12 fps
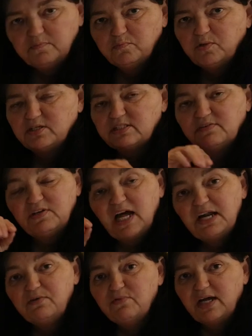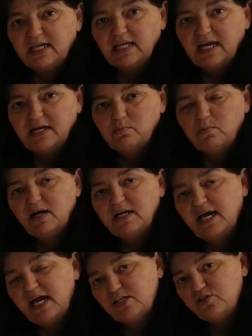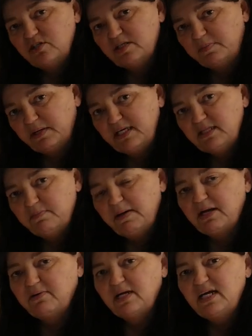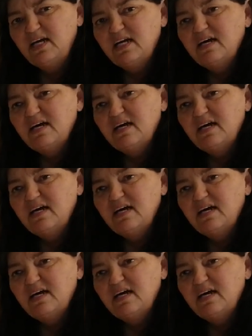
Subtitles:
Whereas an unregulated one, as you deplete the battery,